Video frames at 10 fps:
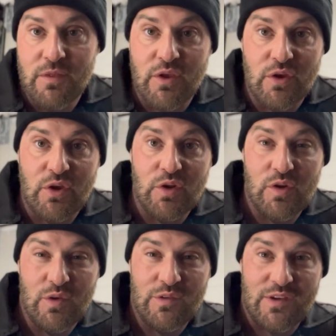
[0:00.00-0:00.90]
good
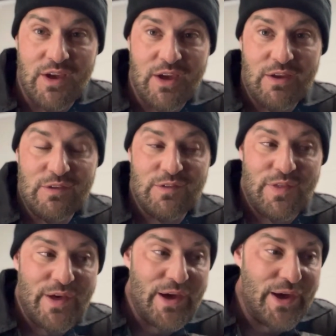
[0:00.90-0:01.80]
news is
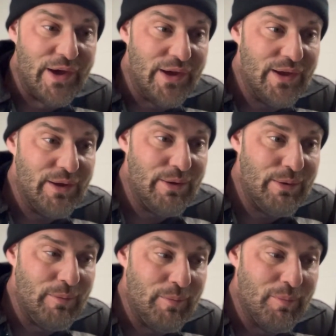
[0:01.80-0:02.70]
that
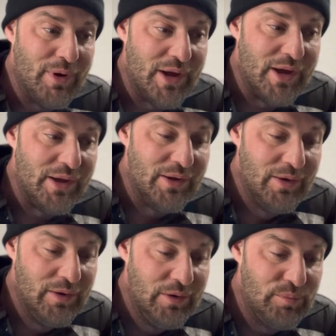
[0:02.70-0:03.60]
my
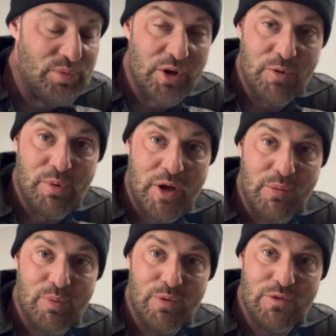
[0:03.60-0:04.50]
brake
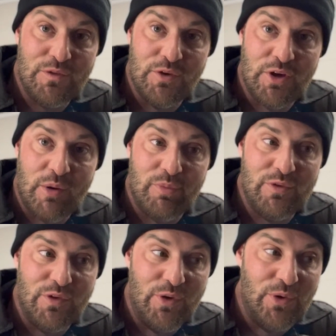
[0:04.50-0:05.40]
pipe stood up
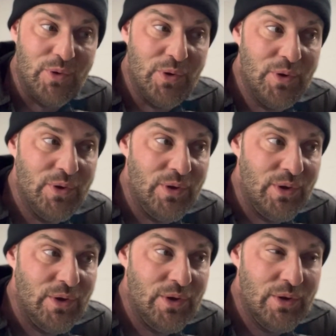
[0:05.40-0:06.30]
to
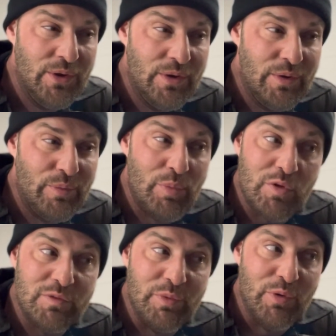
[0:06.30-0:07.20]

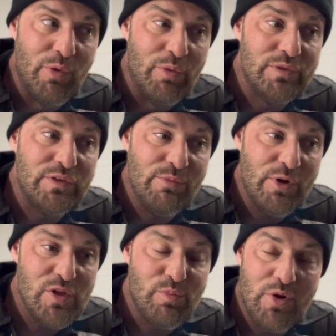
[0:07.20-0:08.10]
possibly what was too
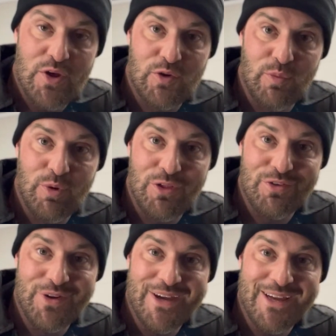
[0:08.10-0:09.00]
much pressure put
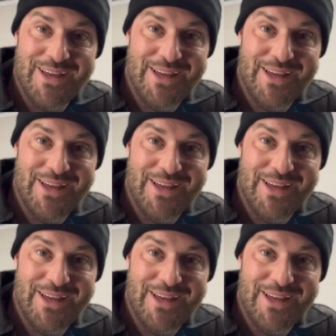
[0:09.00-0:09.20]
through it,